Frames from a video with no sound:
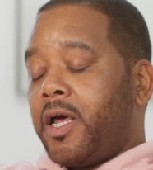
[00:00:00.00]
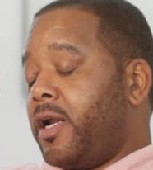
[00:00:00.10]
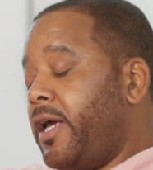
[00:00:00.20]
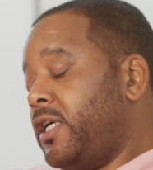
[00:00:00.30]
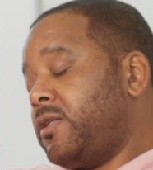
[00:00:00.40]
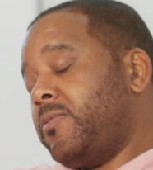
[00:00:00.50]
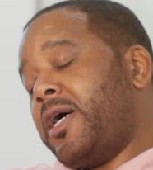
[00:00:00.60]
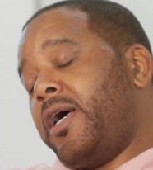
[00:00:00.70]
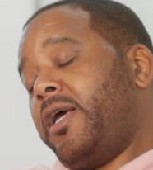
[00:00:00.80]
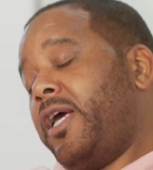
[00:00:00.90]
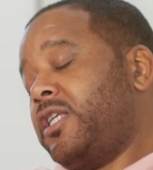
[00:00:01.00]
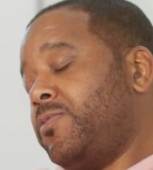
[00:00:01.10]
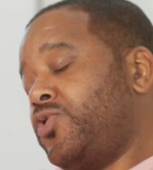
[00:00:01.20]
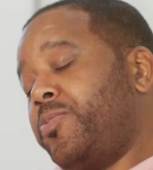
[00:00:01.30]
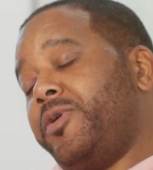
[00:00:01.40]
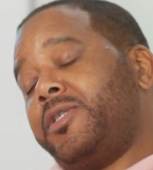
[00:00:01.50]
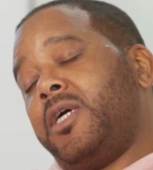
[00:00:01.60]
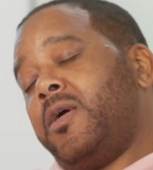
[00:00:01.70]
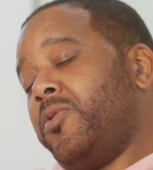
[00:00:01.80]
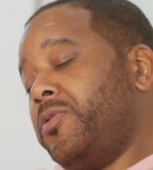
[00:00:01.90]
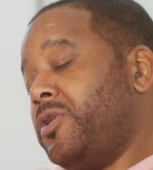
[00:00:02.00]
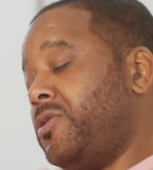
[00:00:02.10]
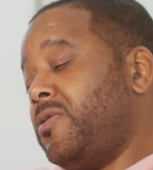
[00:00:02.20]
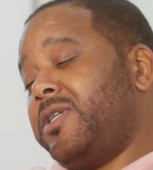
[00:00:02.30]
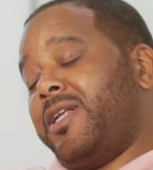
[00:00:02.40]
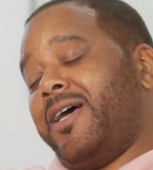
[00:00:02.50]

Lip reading: done had some trippy ceremonies, dude.